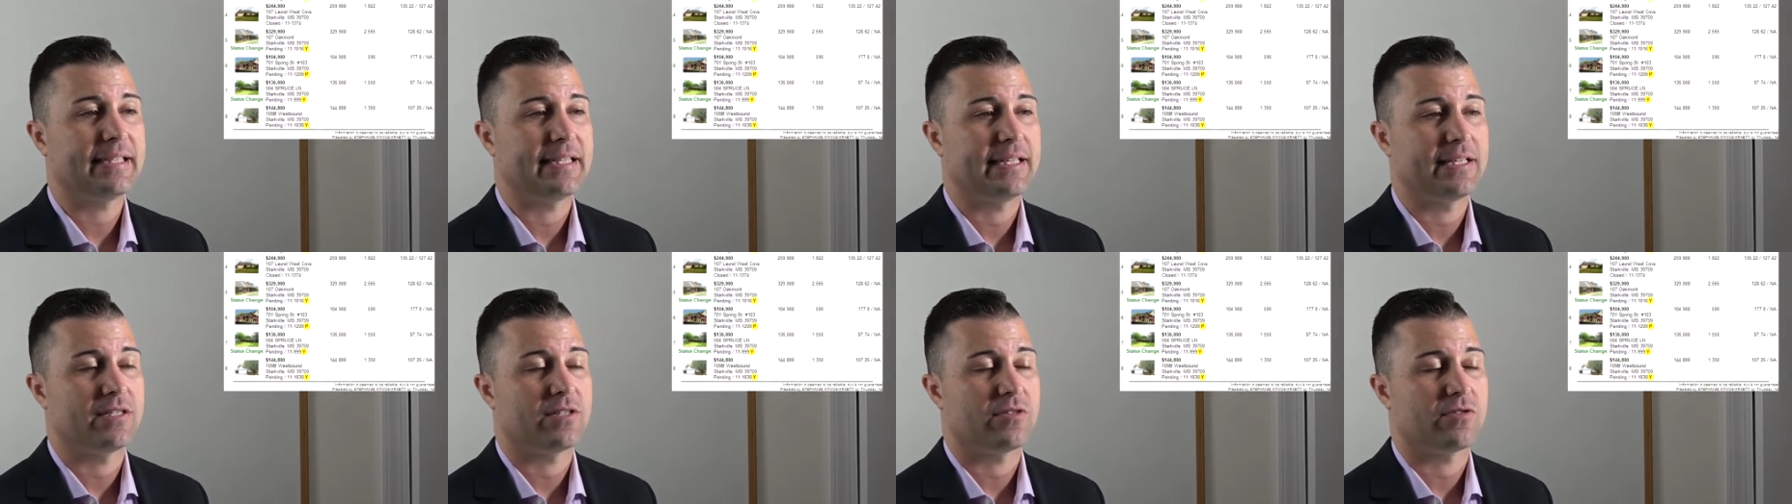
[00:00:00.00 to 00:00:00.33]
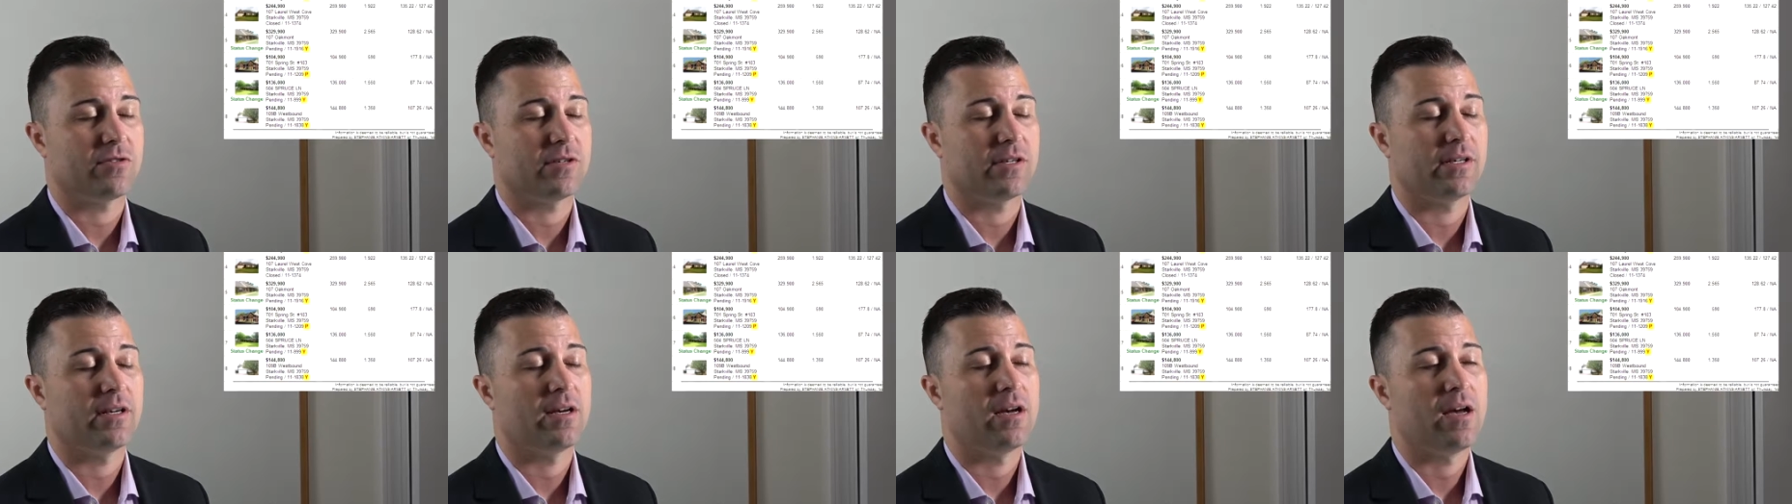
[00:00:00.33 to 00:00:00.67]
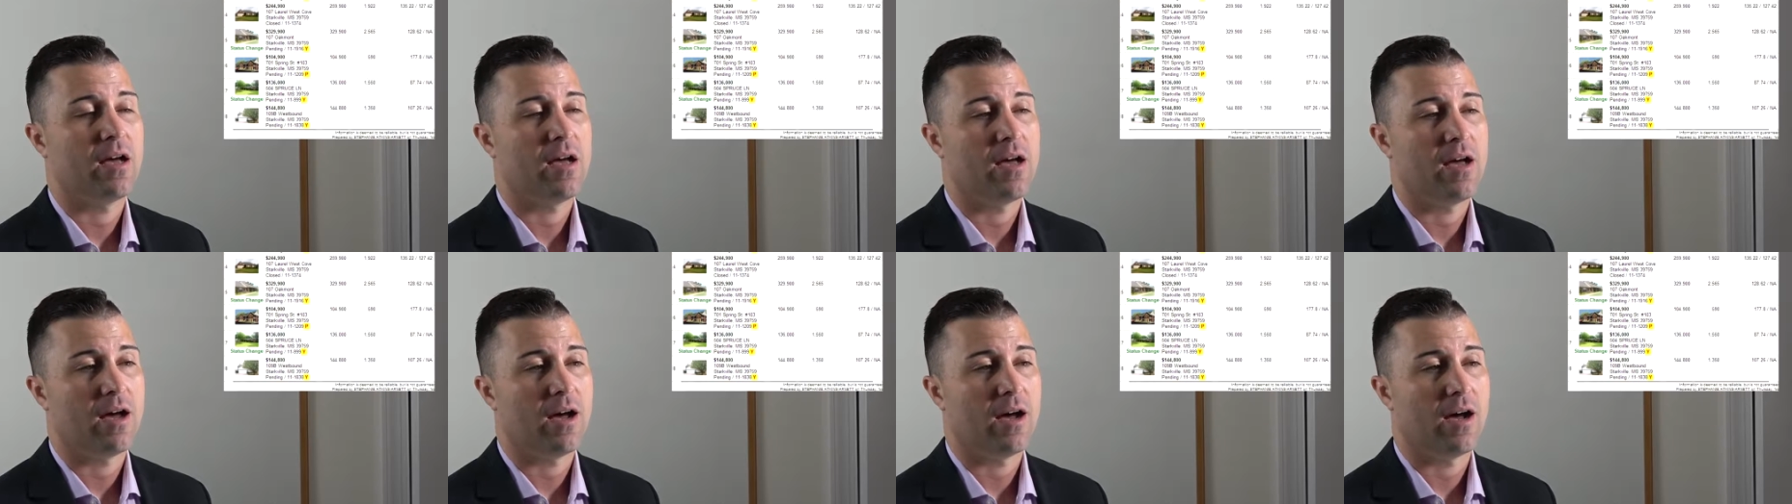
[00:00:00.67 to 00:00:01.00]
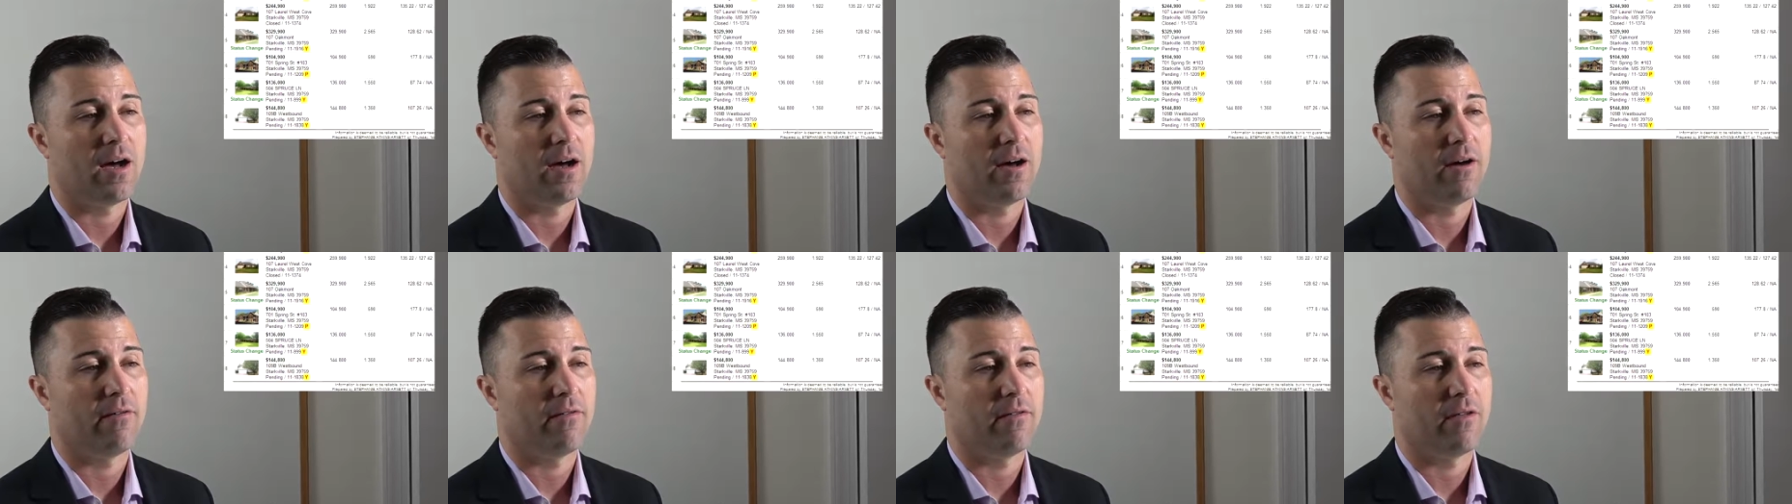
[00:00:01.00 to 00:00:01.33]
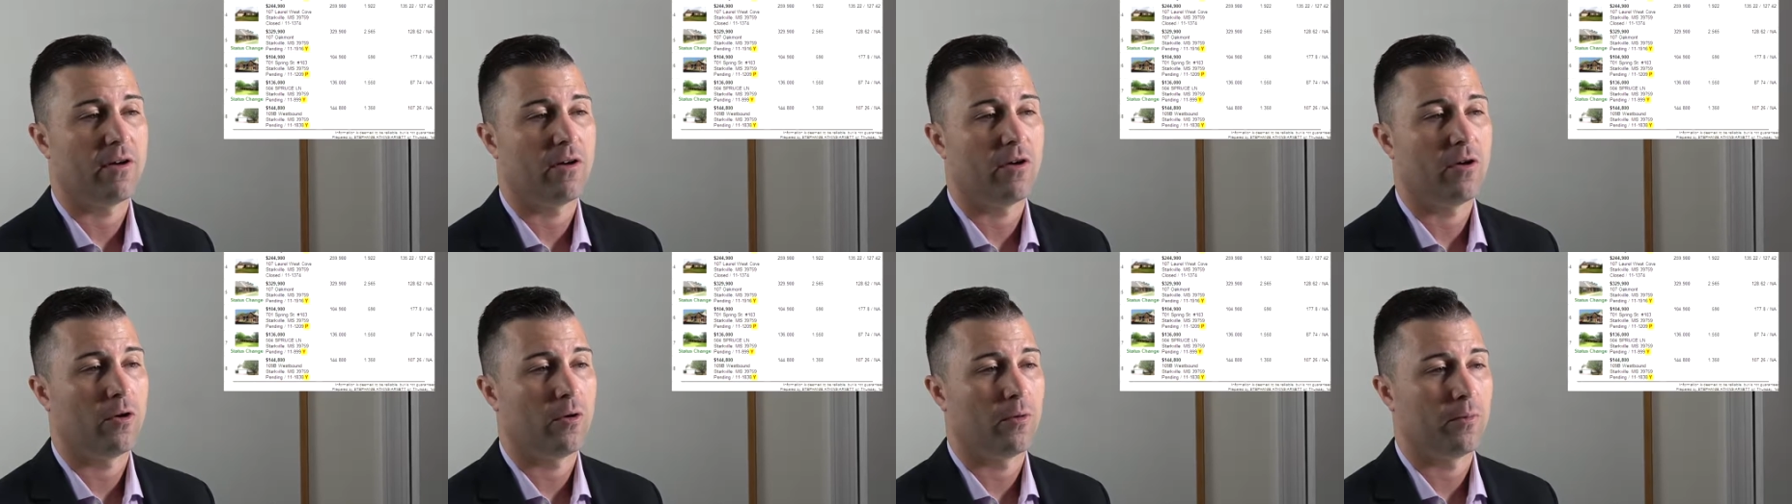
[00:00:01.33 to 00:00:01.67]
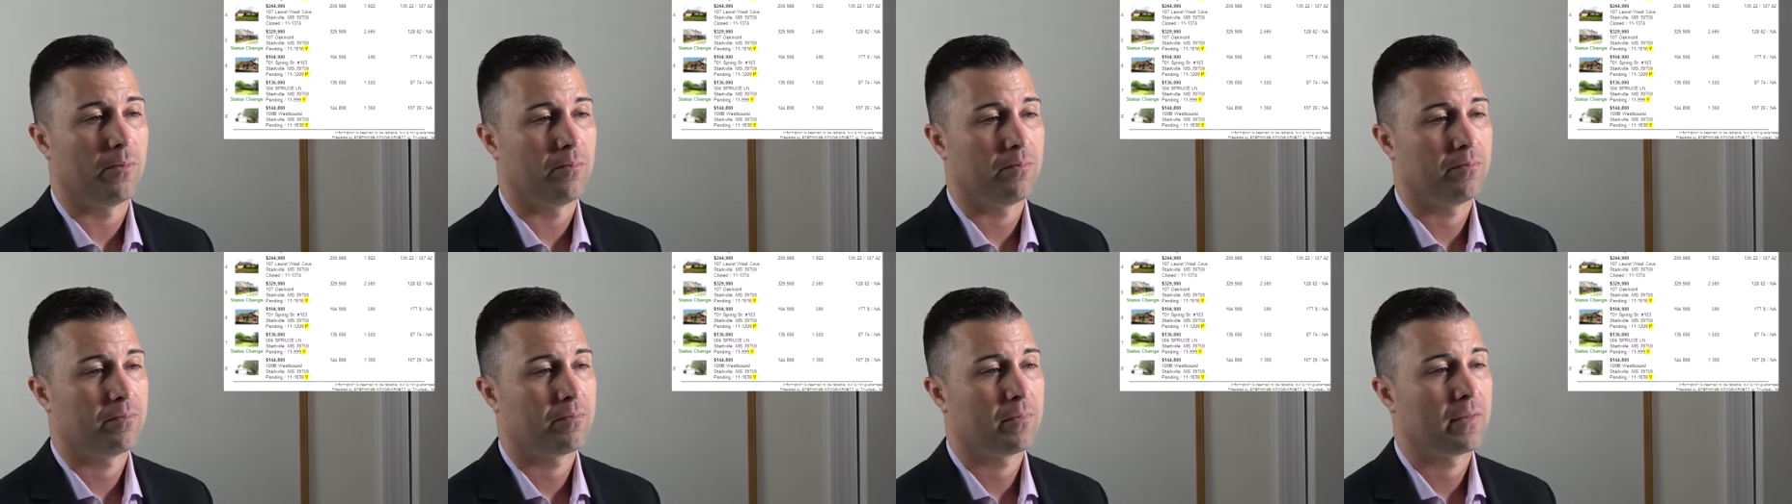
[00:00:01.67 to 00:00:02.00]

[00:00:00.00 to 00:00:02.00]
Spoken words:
history of the home.